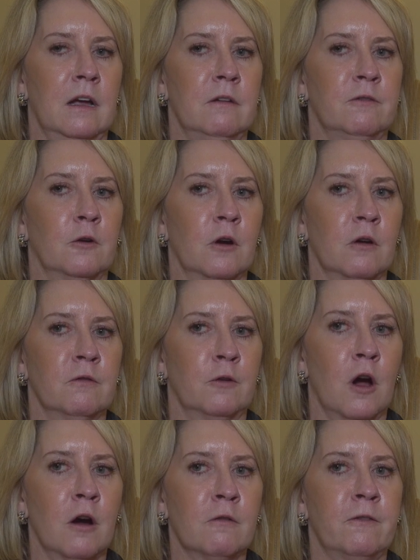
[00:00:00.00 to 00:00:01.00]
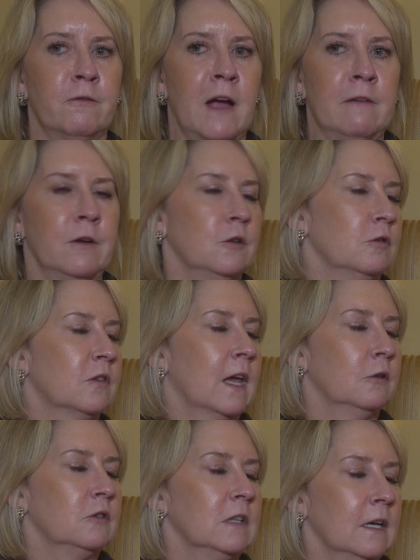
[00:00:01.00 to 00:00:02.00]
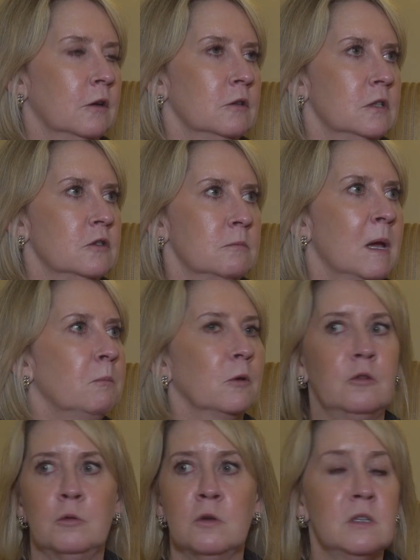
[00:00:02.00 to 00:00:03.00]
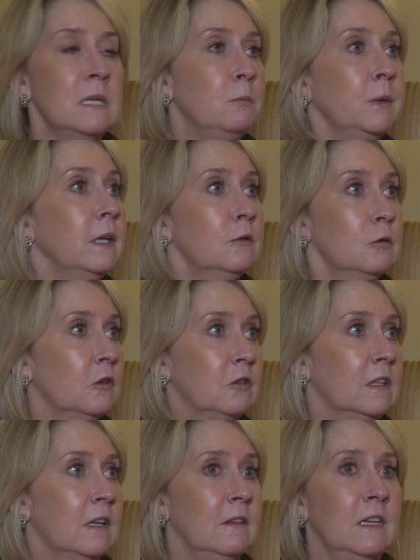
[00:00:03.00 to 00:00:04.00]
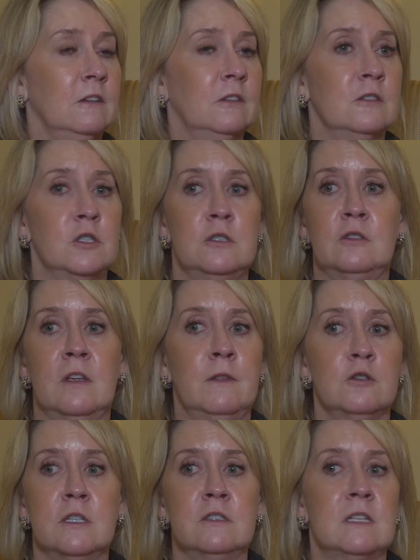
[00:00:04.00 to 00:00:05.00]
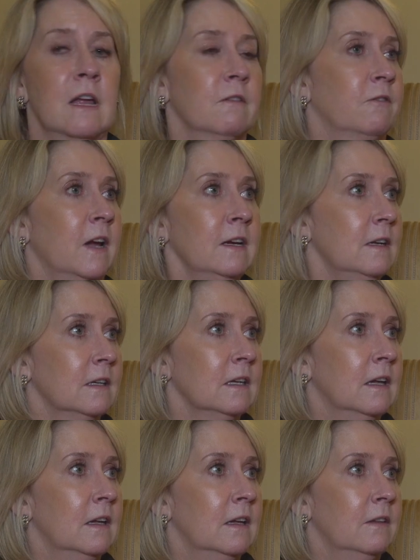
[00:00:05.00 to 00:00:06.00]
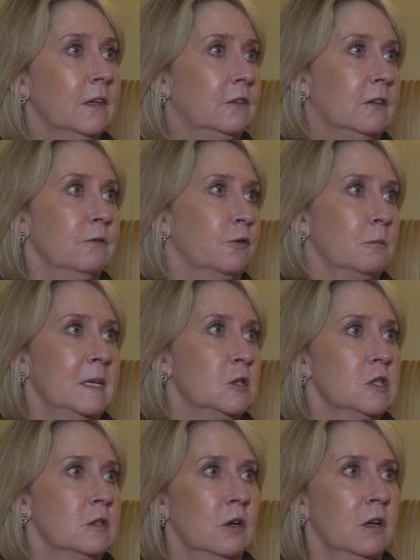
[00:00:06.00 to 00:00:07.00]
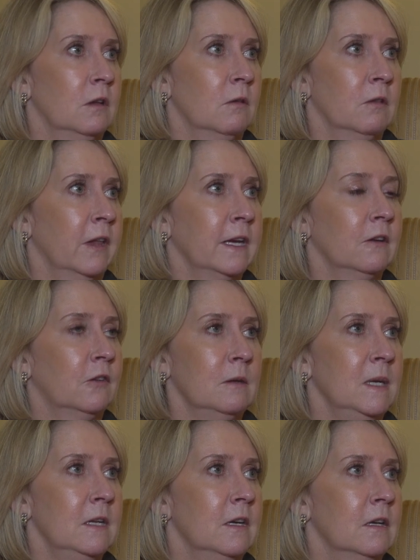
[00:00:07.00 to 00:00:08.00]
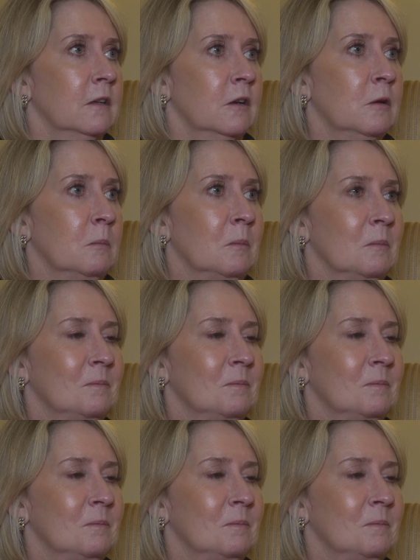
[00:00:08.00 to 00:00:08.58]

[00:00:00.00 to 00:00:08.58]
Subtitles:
for our 500,000 Heritage members who are deeply interested in these issues, and they're just not finding this information on legacy media at home.